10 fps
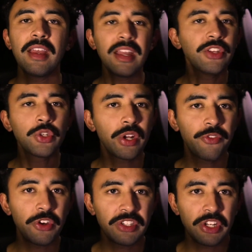In the
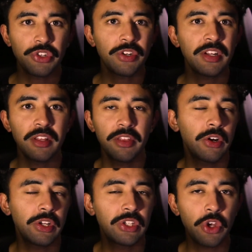21st century, there
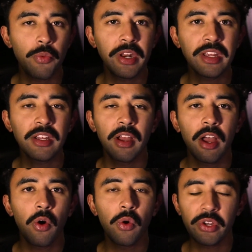are so many
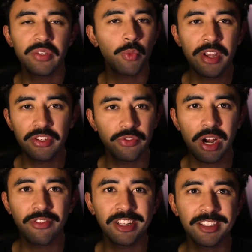awesome ways of
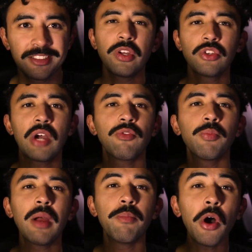traveling. We could travel
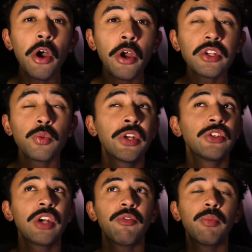by boat, we could
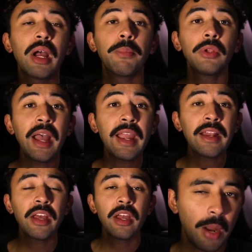travel by
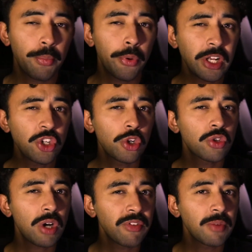plane. I'm pretty sure
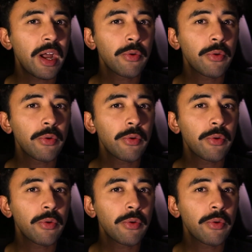traveling by